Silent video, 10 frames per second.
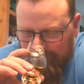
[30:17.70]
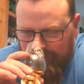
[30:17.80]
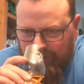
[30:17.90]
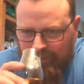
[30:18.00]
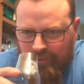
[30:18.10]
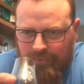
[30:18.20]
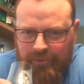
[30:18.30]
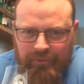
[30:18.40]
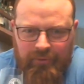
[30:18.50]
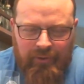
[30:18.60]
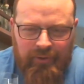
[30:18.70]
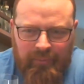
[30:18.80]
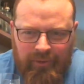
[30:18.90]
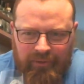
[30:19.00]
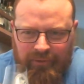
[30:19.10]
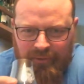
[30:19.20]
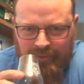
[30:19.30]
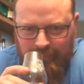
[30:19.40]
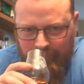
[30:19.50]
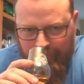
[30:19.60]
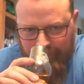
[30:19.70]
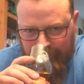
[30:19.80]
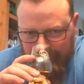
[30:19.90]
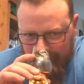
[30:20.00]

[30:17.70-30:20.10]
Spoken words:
Guess I will do the comparison, mother.